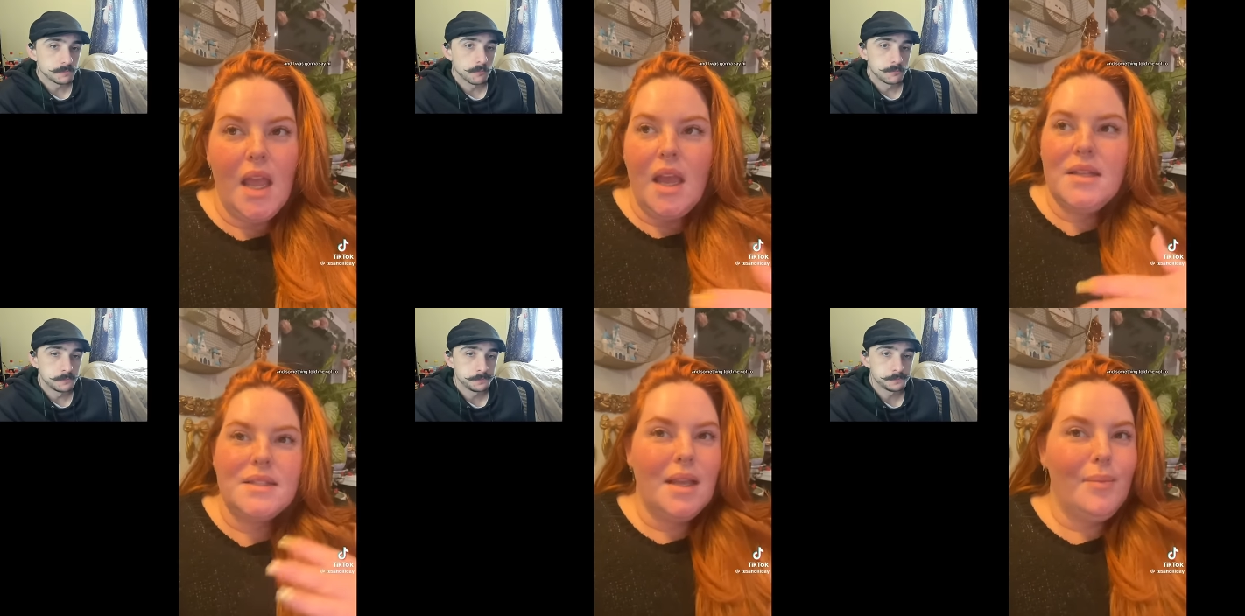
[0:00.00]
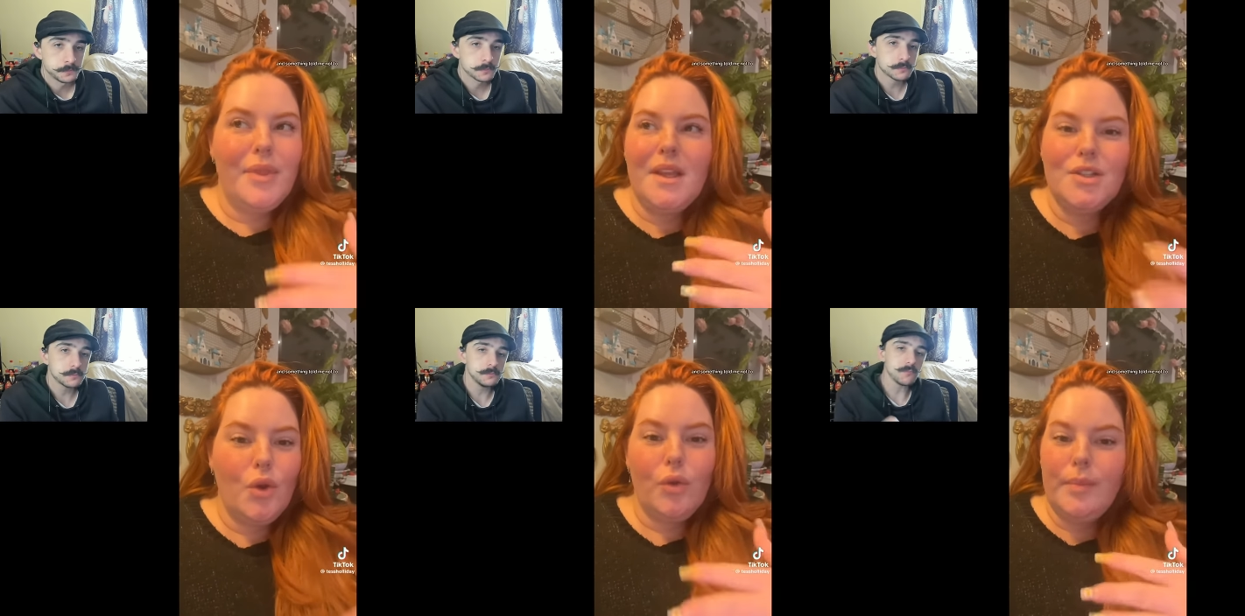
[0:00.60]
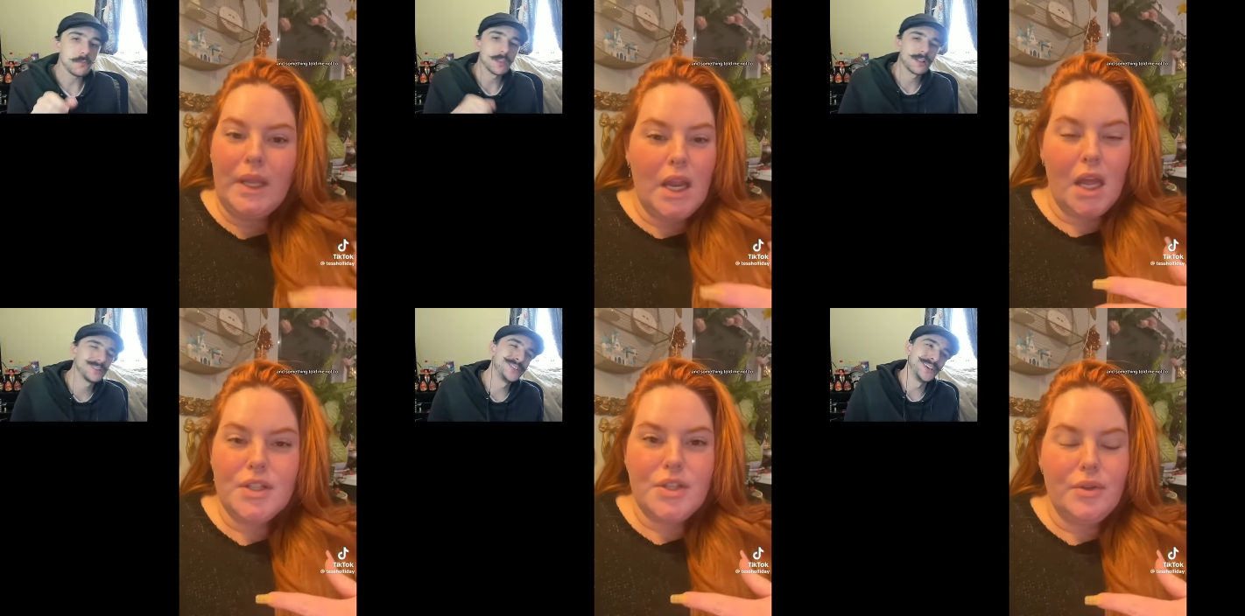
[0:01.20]
Speaker 1: and something told me not
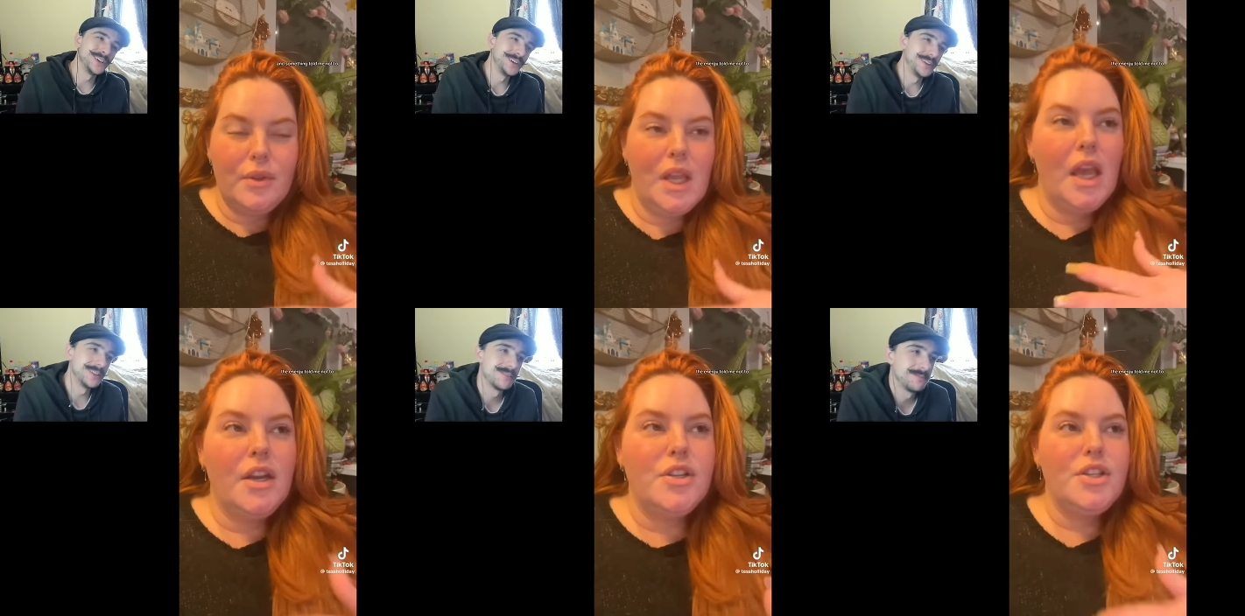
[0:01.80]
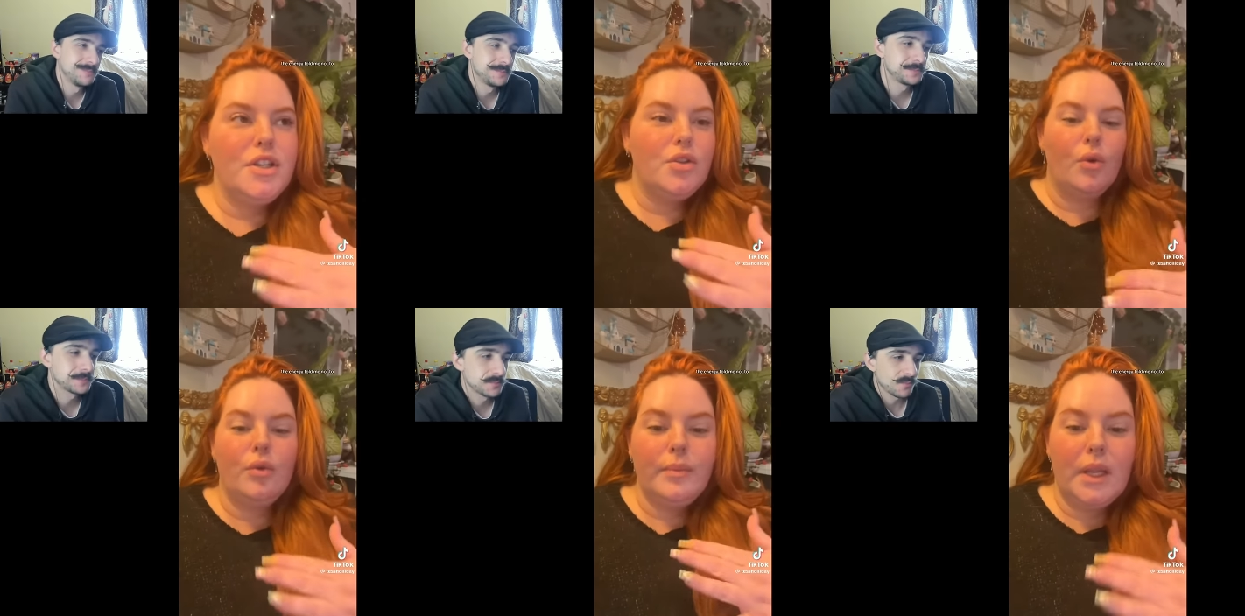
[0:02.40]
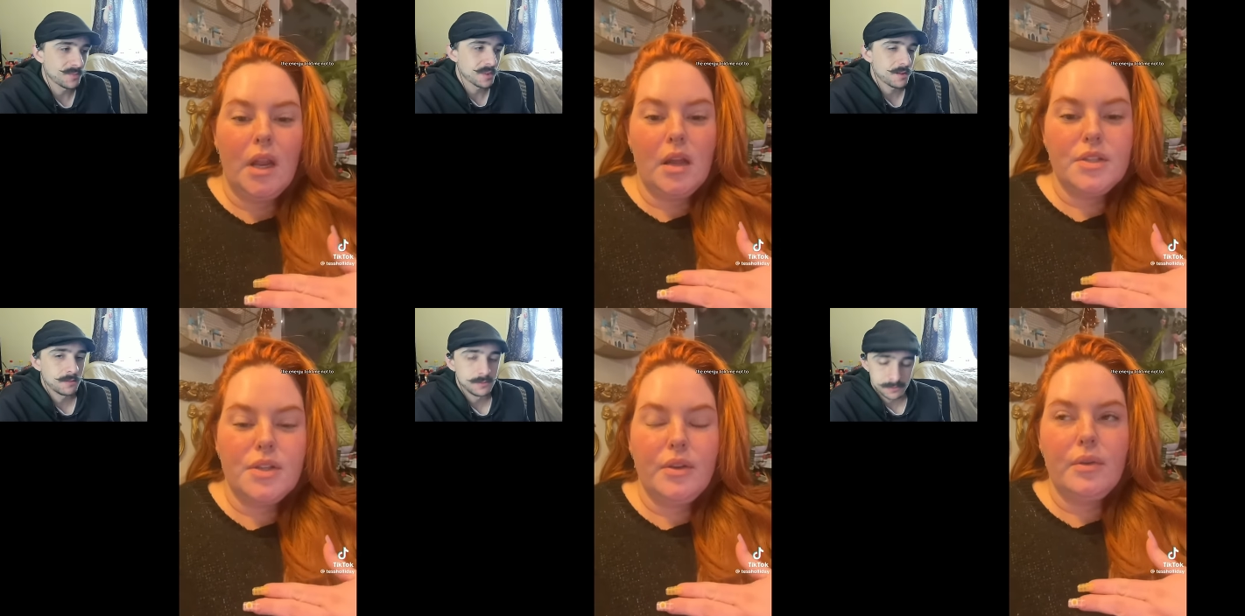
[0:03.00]
to. Dude. The energy told me not
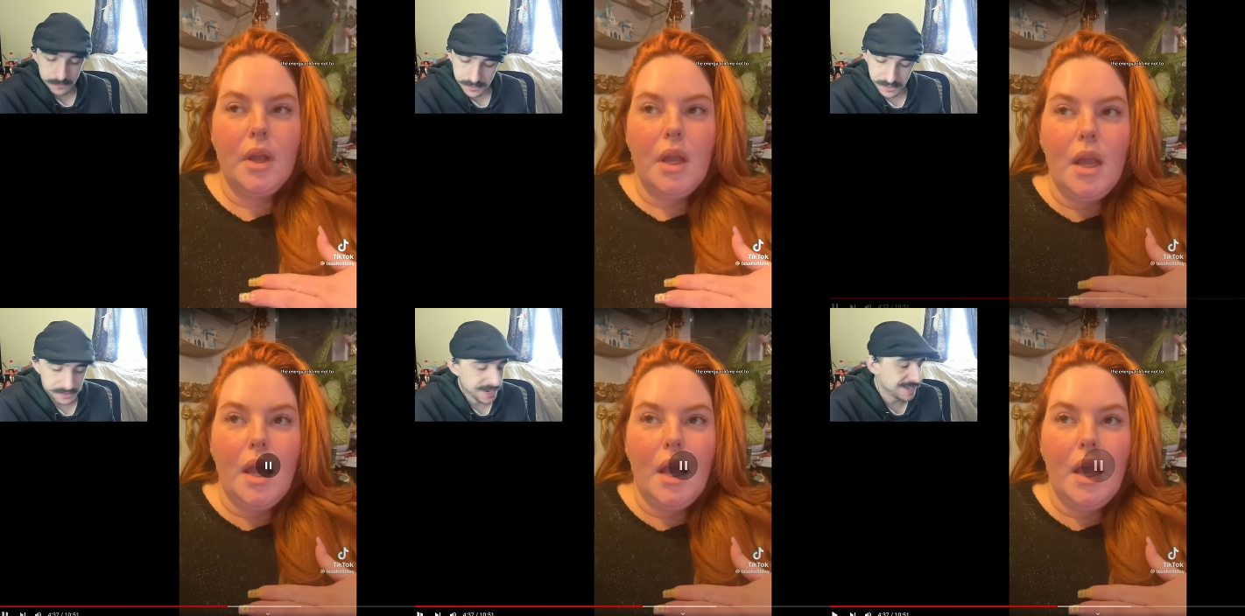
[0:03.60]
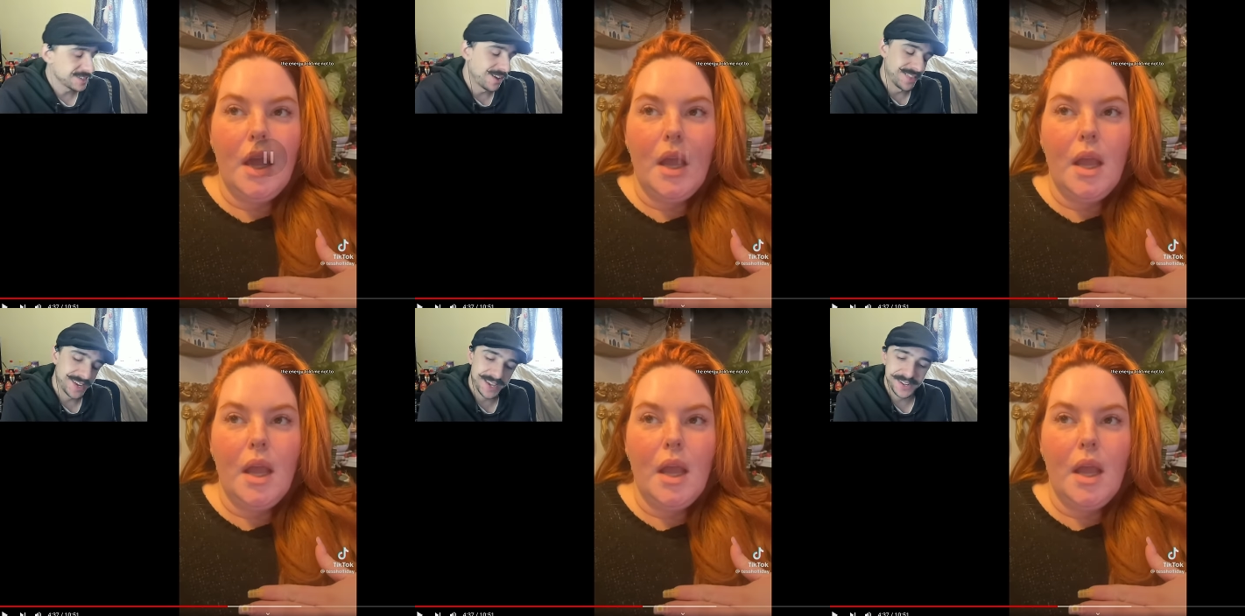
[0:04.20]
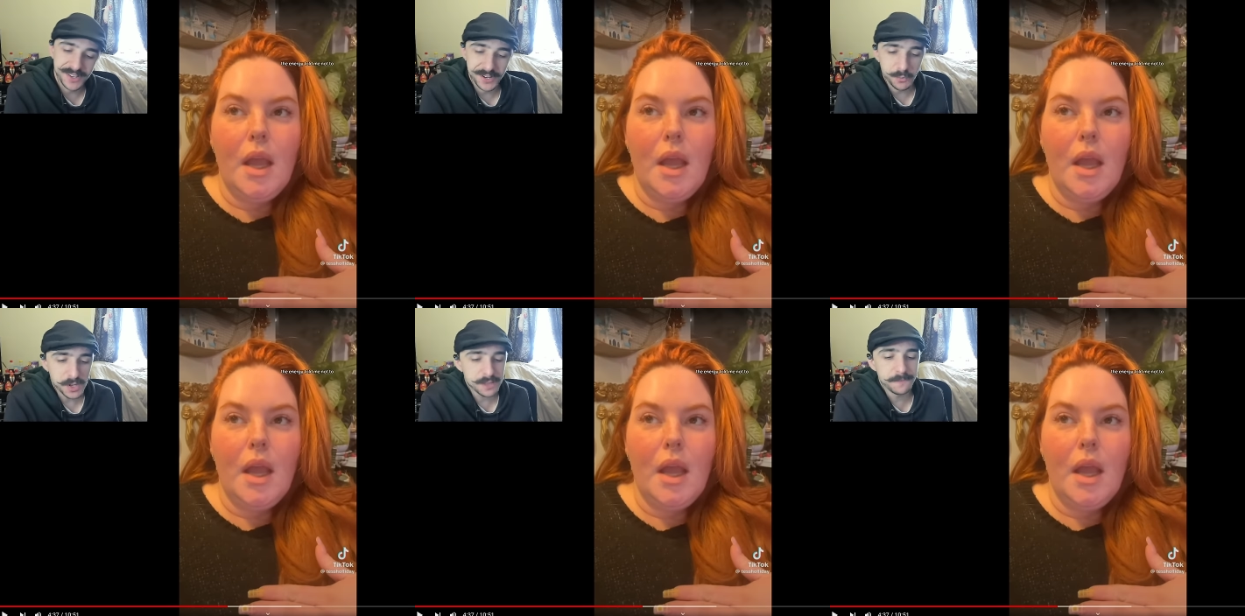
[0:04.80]
to.
Speaker 2: And- Tess Holliday, dude,
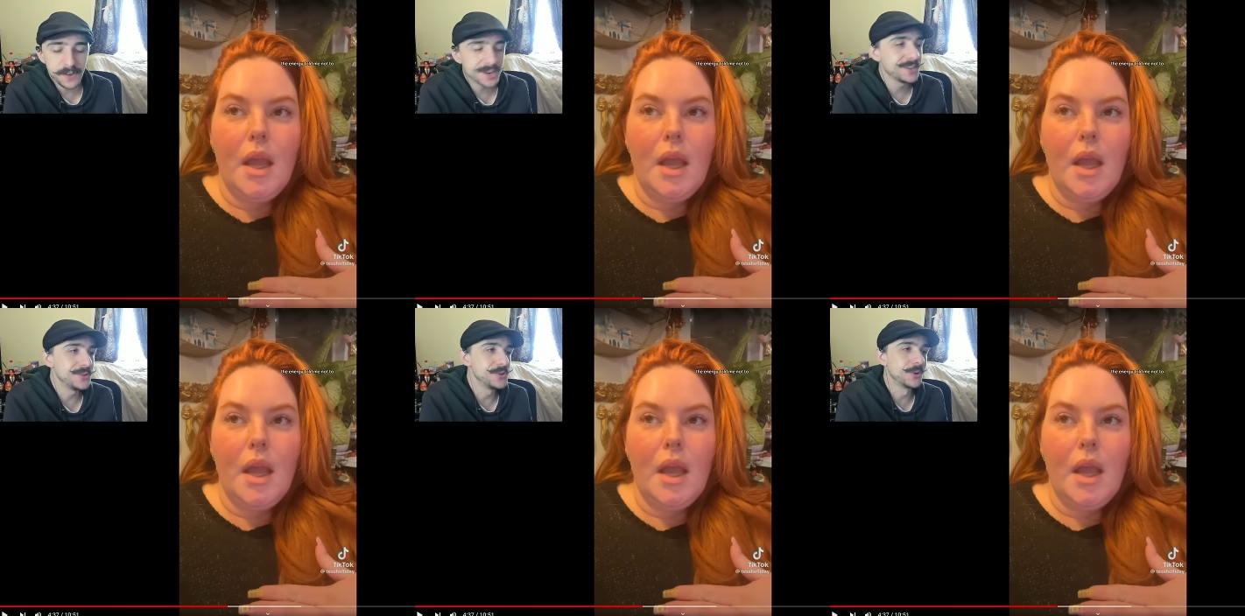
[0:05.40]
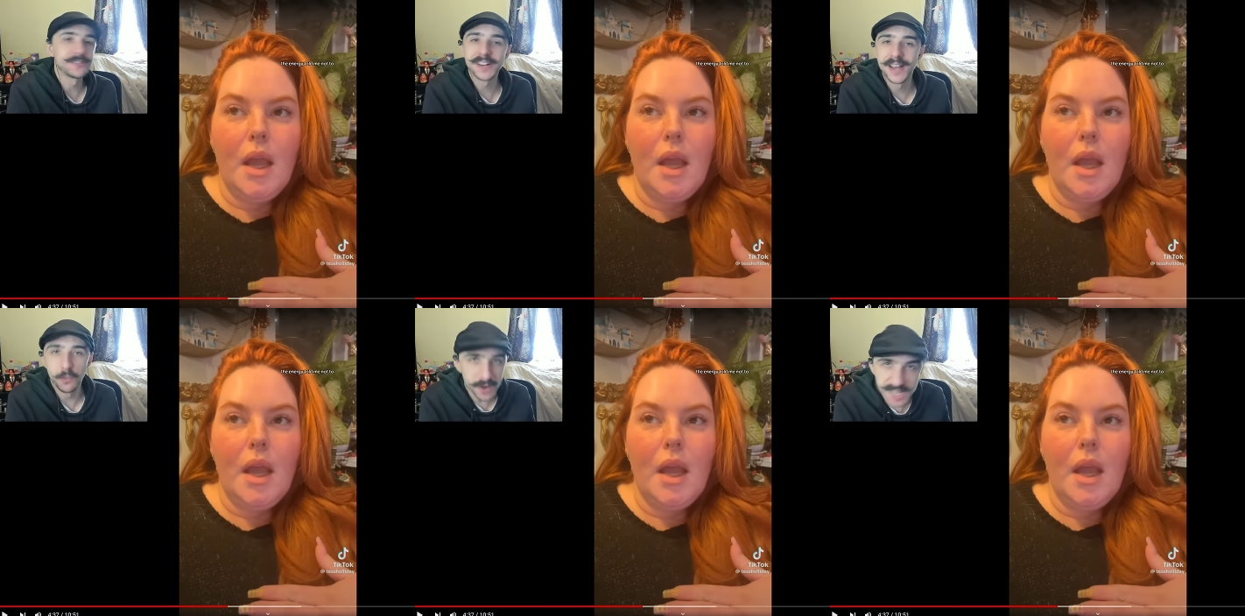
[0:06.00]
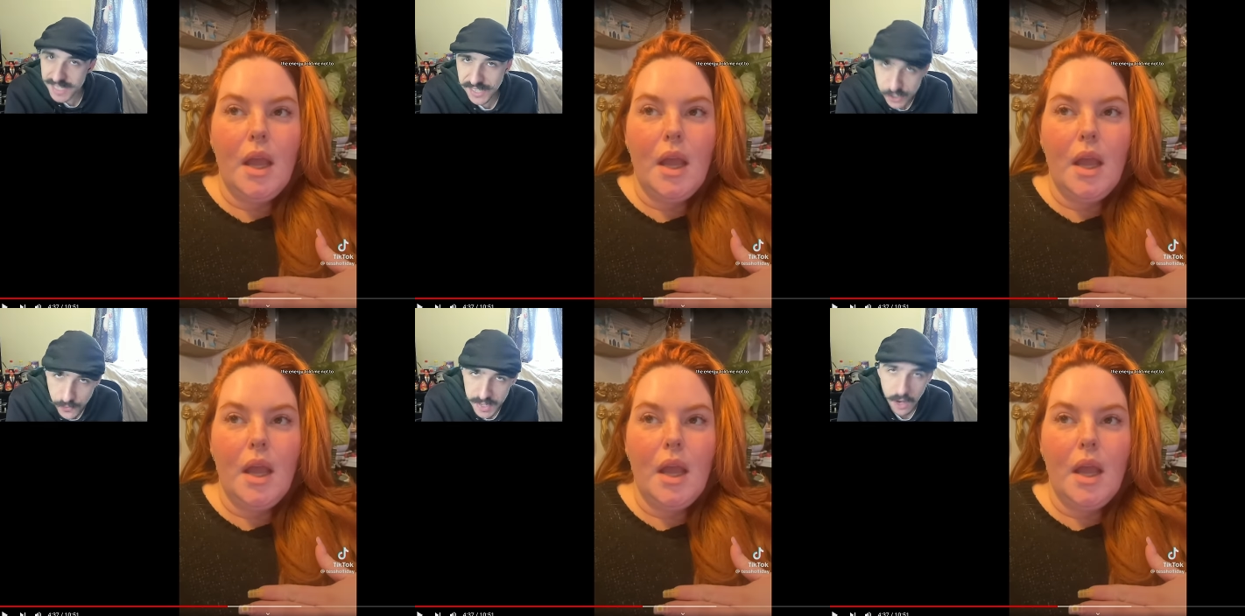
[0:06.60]
what the fuck are you doing right now? What is this
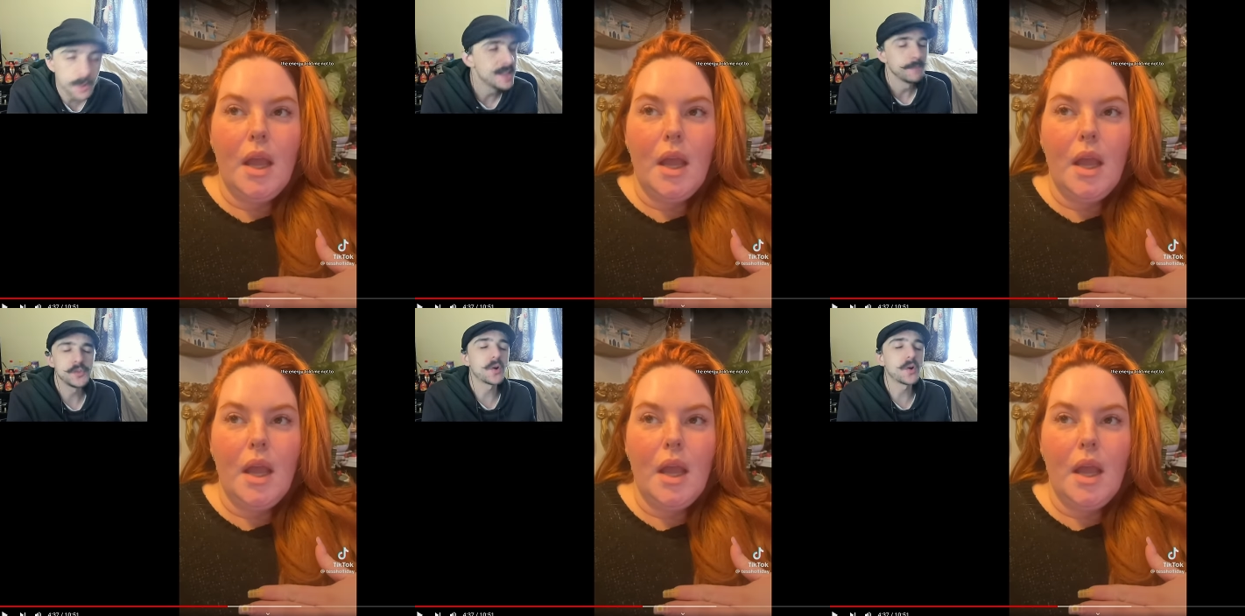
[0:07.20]
video? Your